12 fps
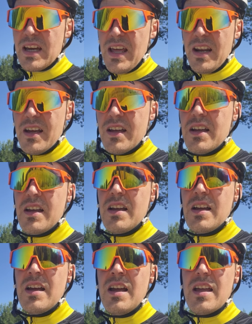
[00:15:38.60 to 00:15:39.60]
and
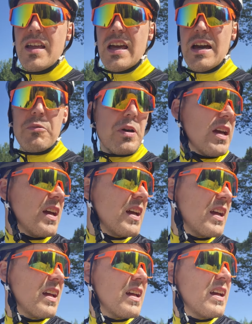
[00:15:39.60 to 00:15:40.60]
yeah we
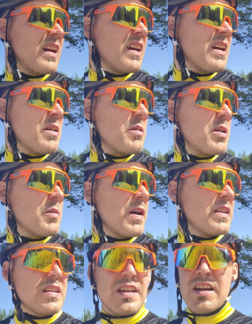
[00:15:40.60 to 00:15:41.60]
we
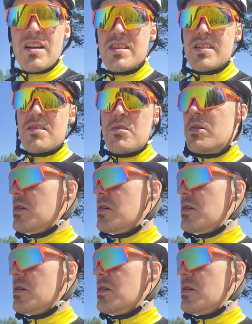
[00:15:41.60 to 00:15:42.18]
went here so